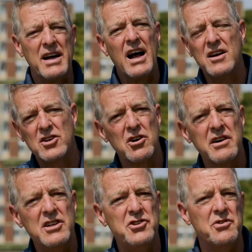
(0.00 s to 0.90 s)
And I
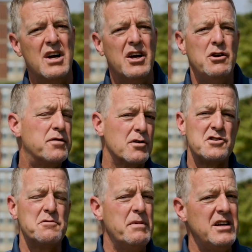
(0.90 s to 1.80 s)
encourage you, you've heard
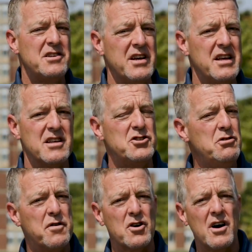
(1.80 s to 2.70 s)
Smitty say this,
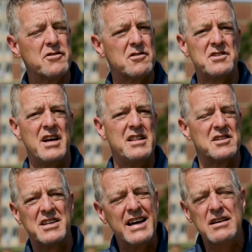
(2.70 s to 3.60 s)
you've heard others say
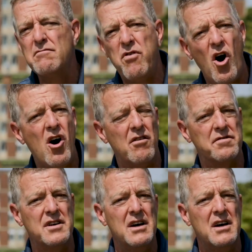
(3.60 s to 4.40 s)
this, get involved.